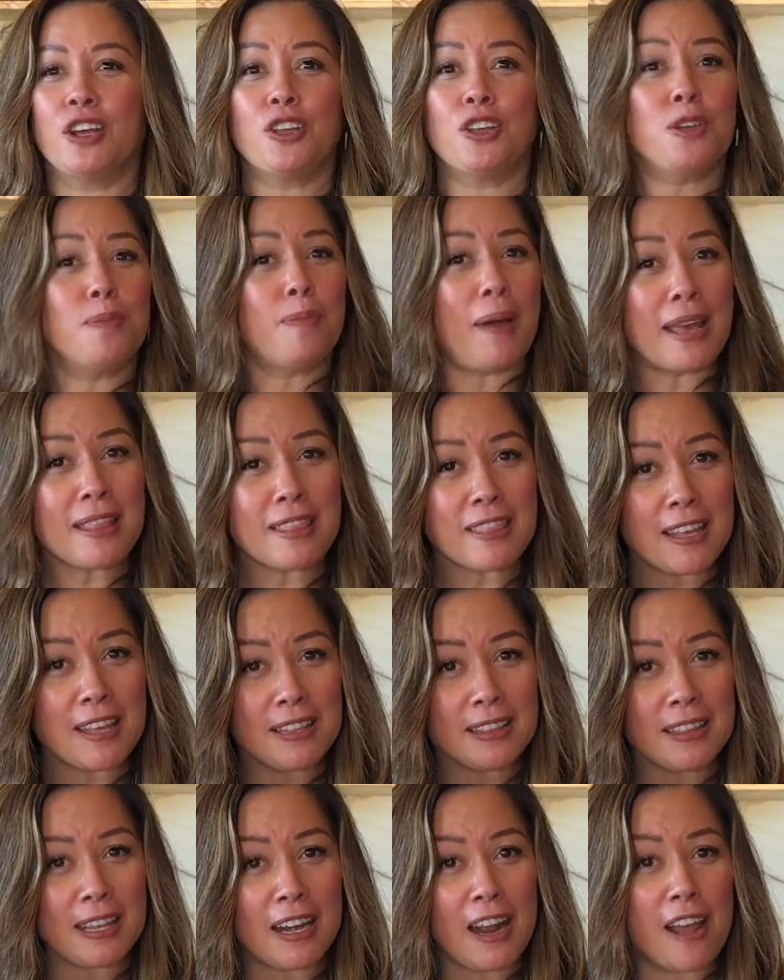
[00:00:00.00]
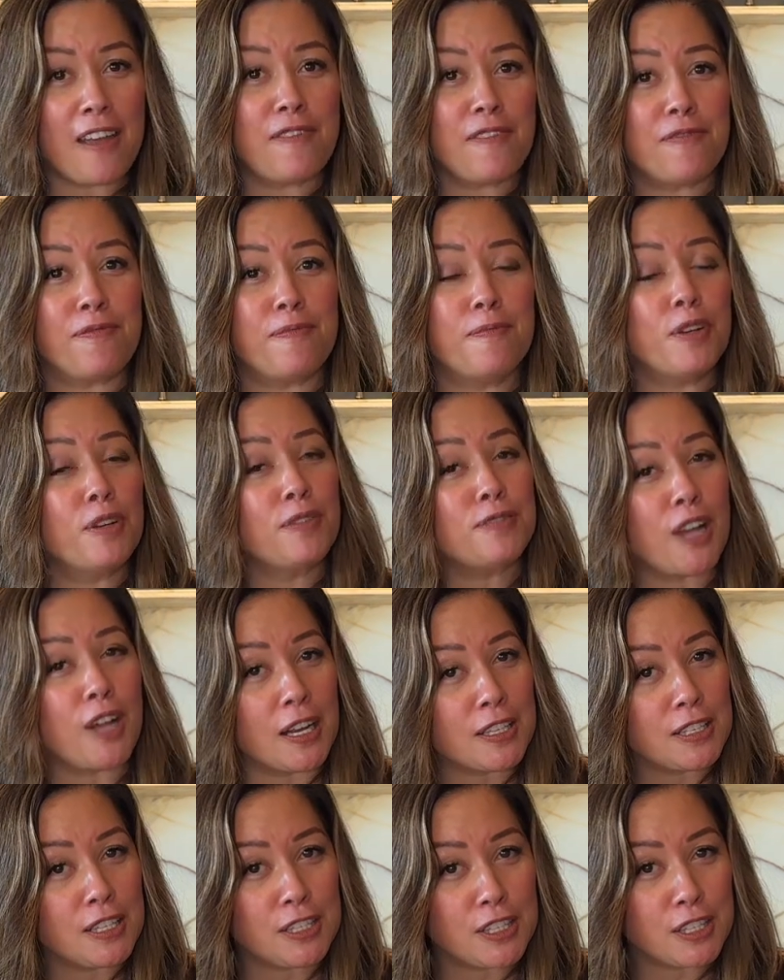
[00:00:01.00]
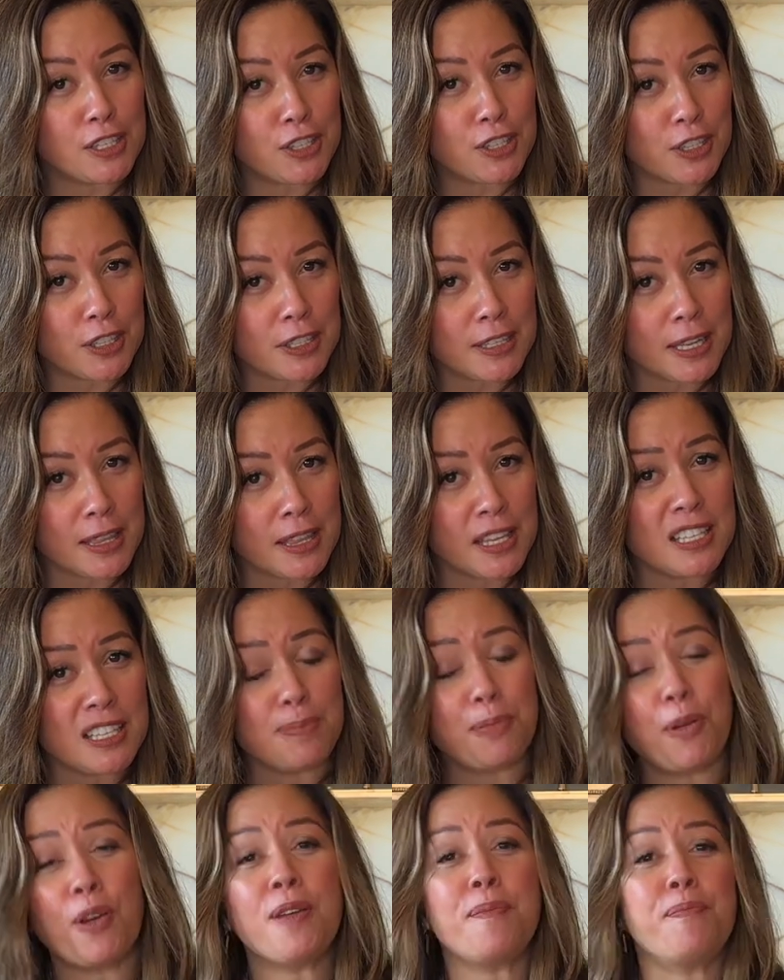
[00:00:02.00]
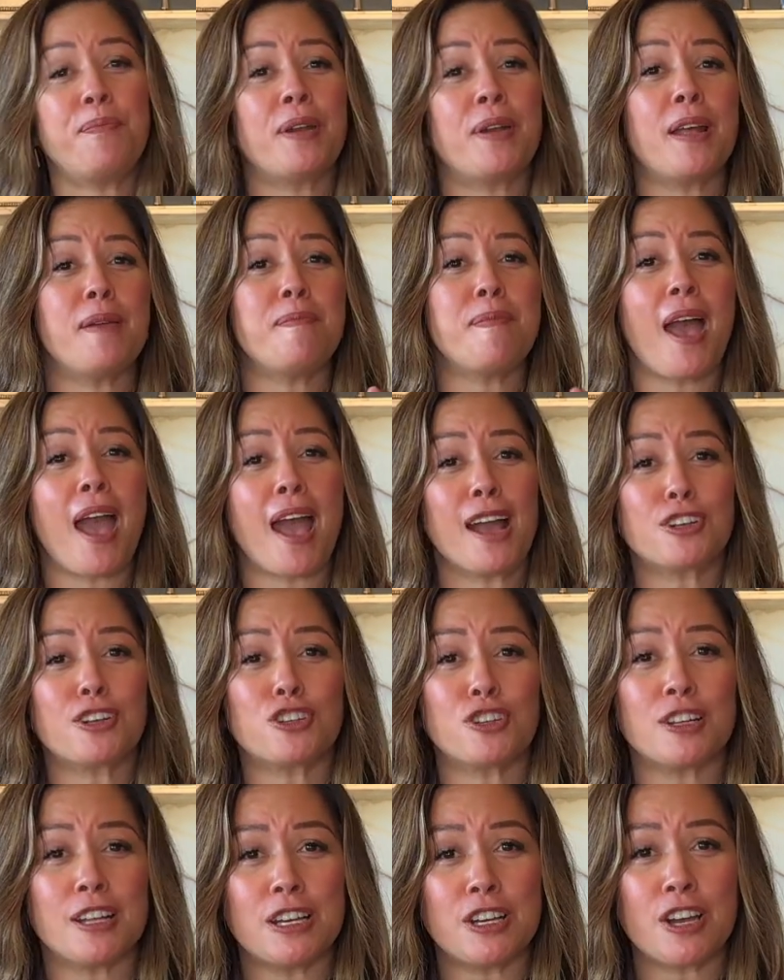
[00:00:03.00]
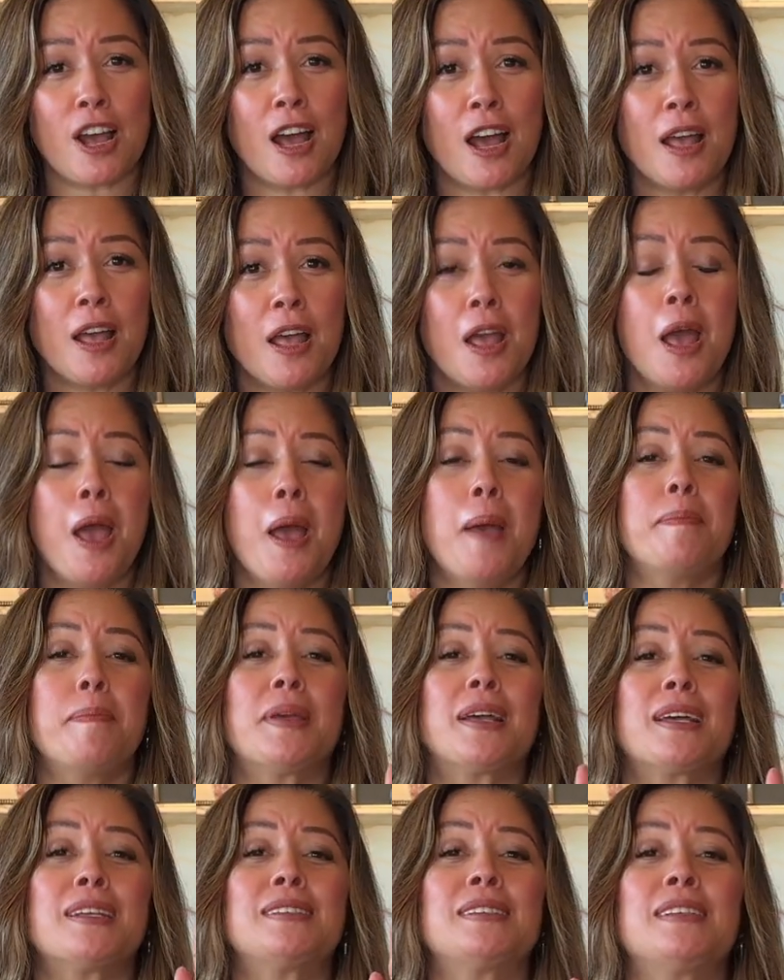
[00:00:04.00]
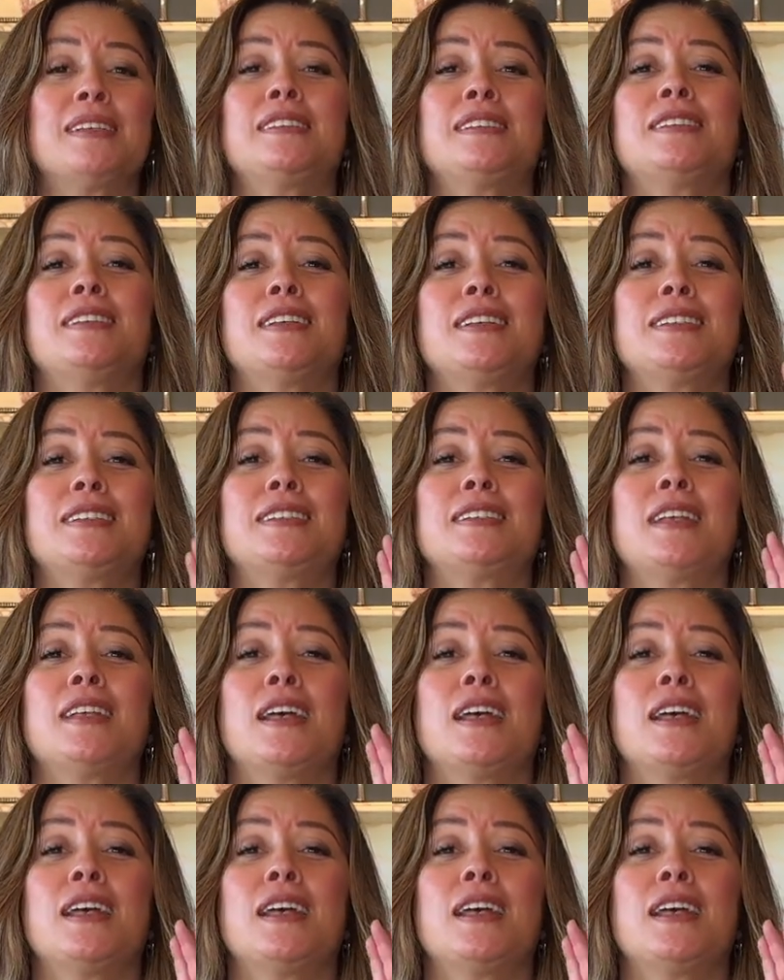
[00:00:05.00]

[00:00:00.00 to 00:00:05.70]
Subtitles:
You might think that I've moved on to desserts at this point, but I'm actually not because this is